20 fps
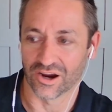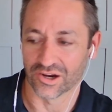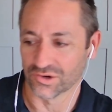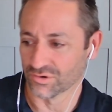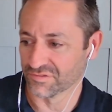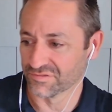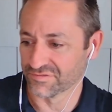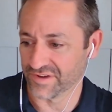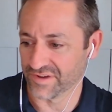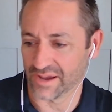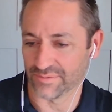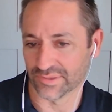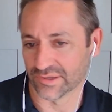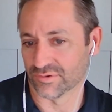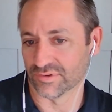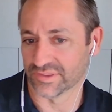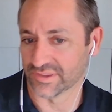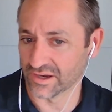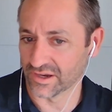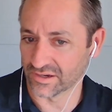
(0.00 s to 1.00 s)
you a family
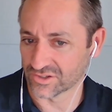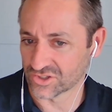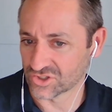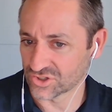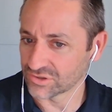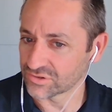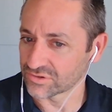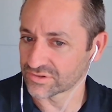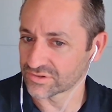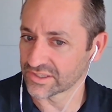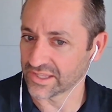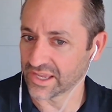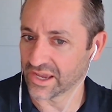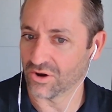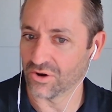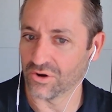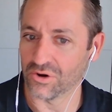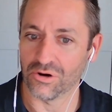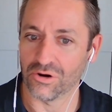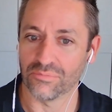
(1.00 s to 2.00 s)
with young children in the
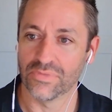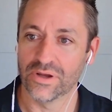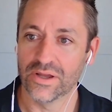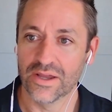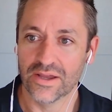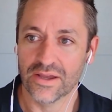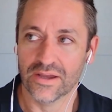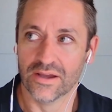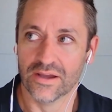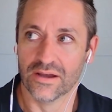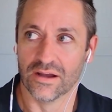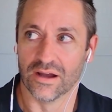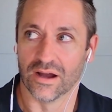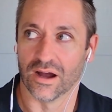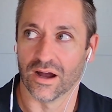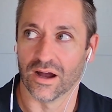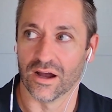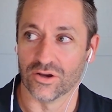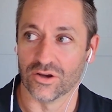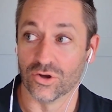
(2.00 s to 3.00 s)
home,
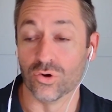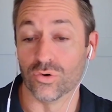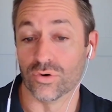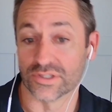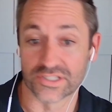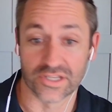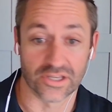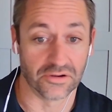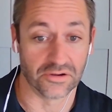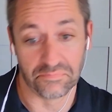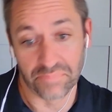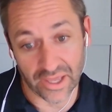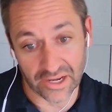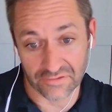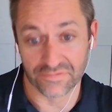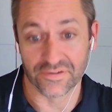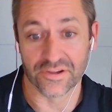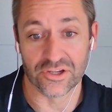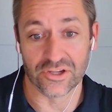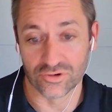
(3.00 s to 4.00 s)
who it's going to
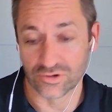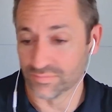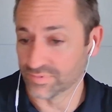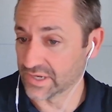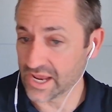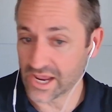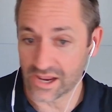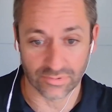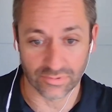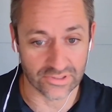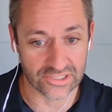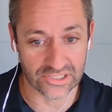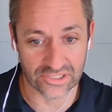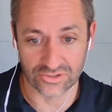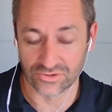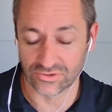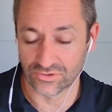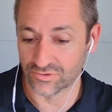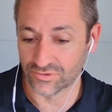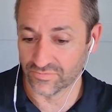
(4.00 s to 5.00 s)
benefit you to be able
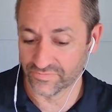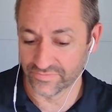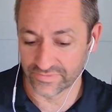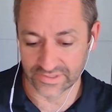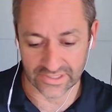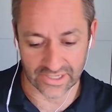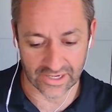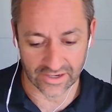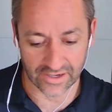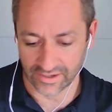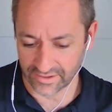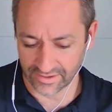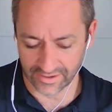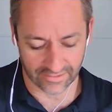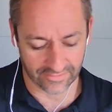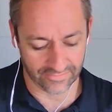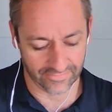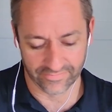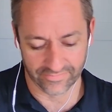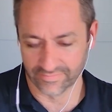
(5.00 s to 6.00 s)
to say,
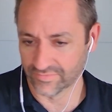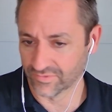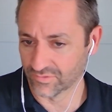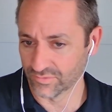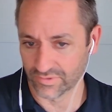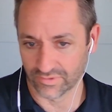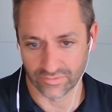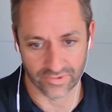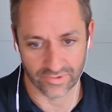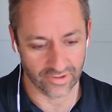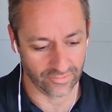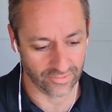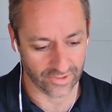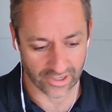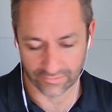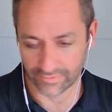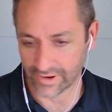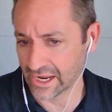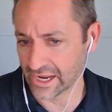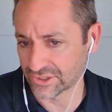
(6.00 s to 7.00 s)
yeah, we
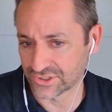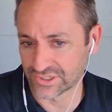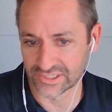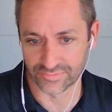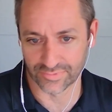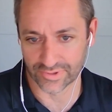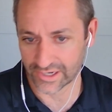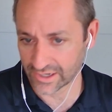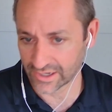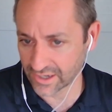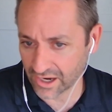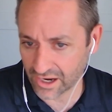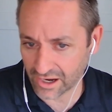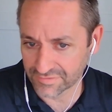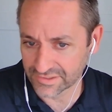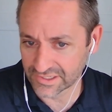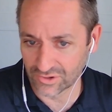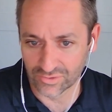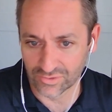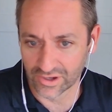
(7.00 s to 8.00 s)
got rashes, we got
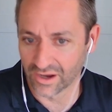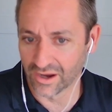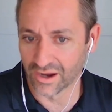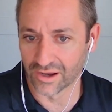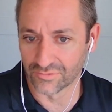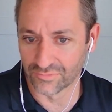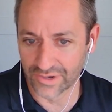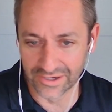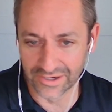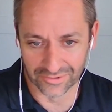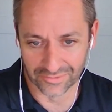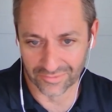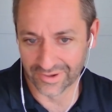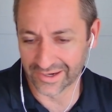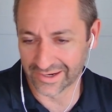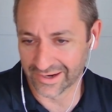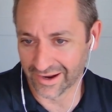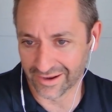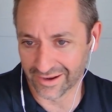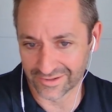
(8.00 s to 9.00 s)
coughs going on,
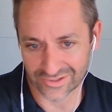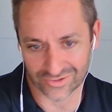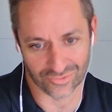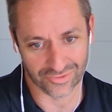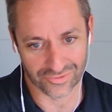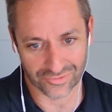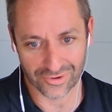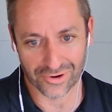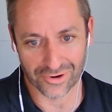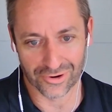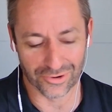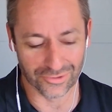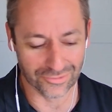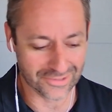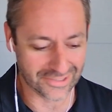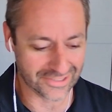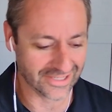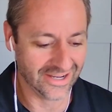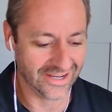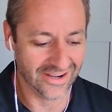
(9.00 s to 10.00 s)
we got sore
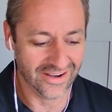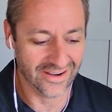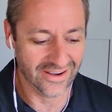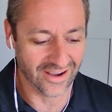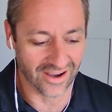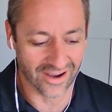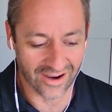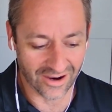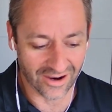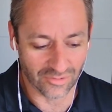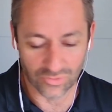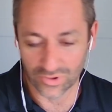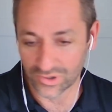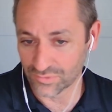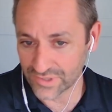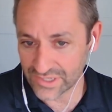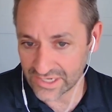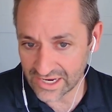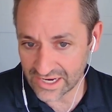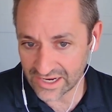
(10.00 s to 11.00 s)
throats. What do
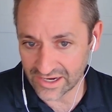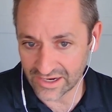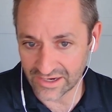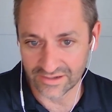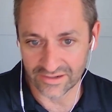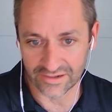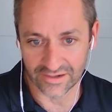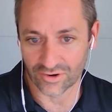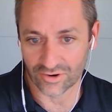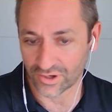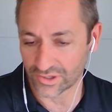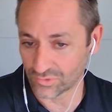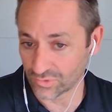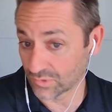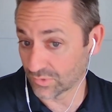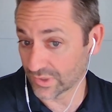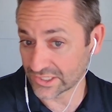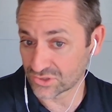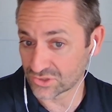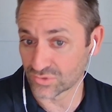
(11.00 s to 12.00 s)
we need? I don't want
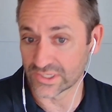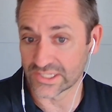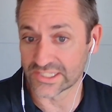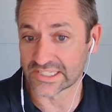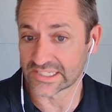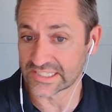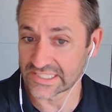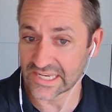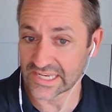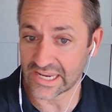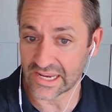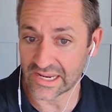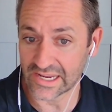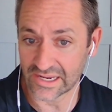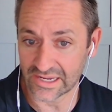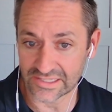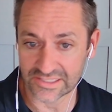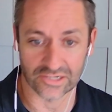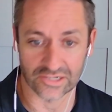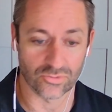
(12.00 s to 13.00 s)
to wait 26
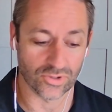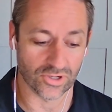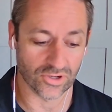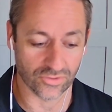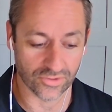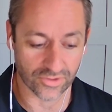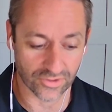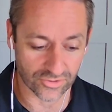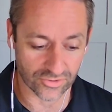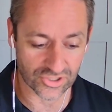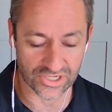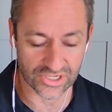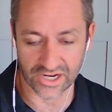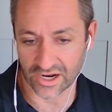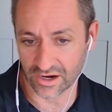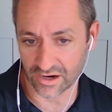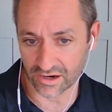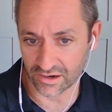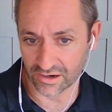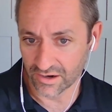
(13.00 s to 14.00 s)
days. I don't want to go to the urgent
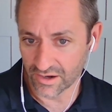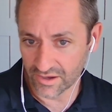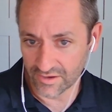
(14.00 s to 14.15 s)
care.